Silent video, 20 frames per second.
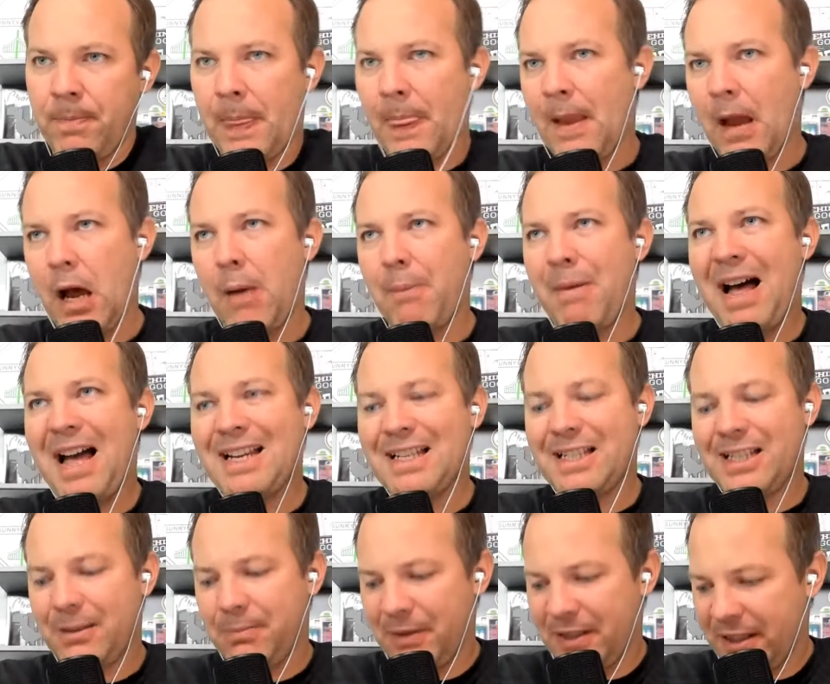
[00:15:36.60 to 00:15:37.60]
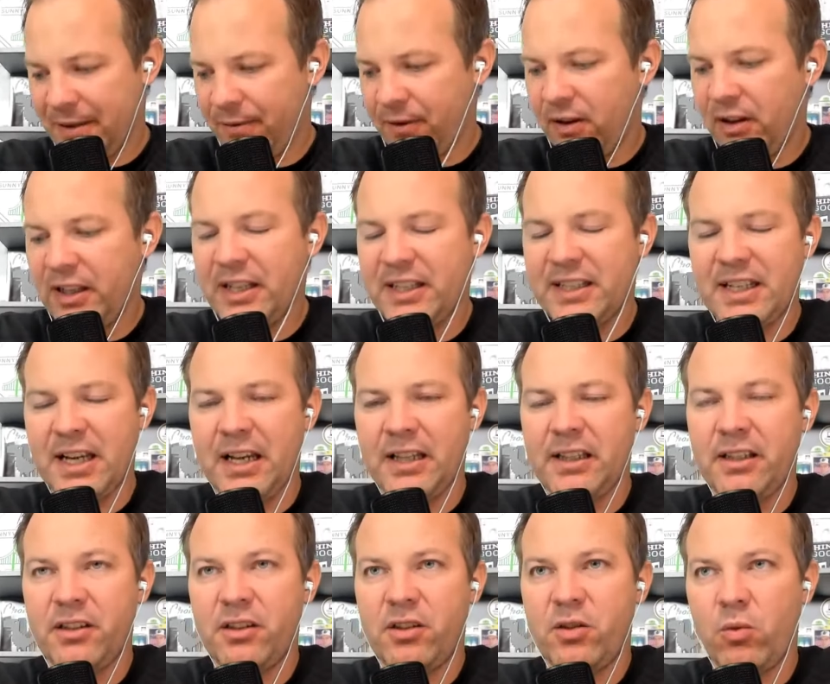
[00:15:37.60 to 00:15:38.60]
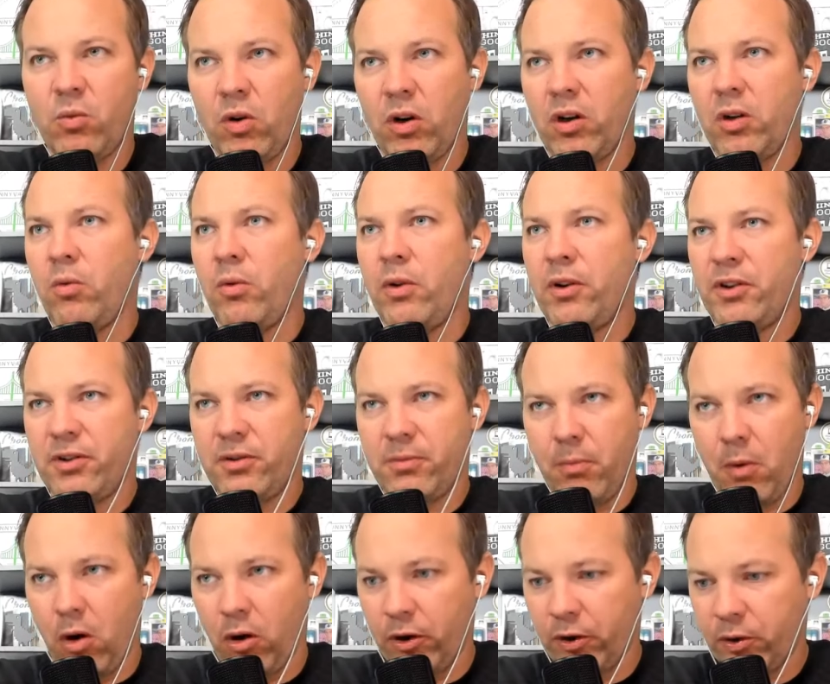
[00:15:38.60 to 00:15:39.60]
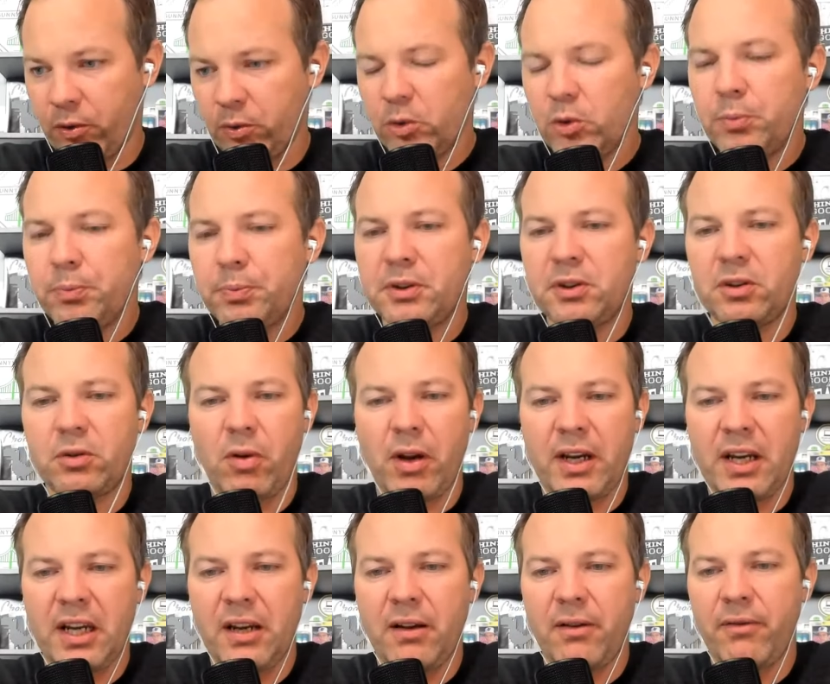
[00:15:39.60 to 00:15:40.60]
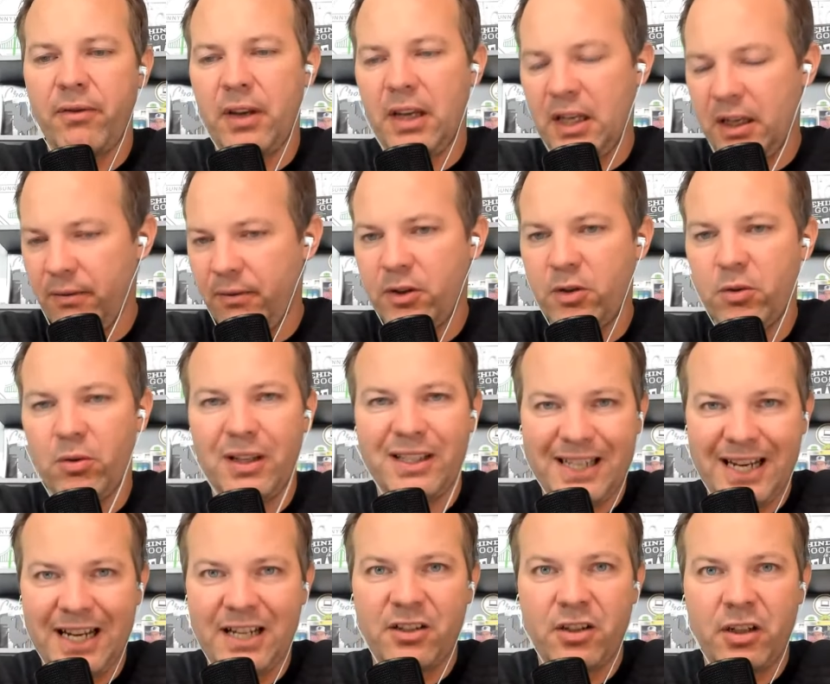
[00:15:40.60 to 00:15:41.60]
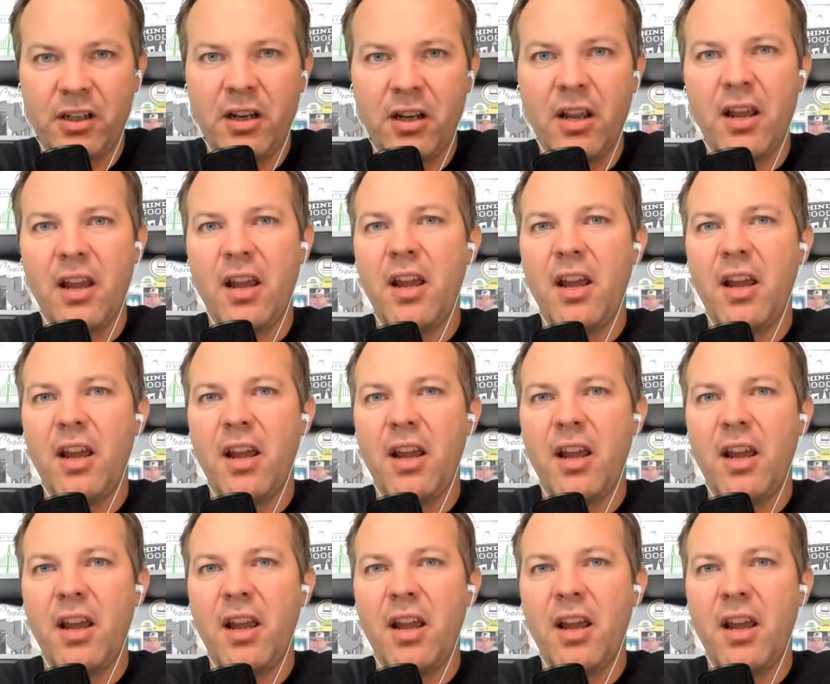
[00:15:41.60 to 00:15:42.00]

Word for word: Um, I specifically designed this to work with smaller groups so I can give individual attention.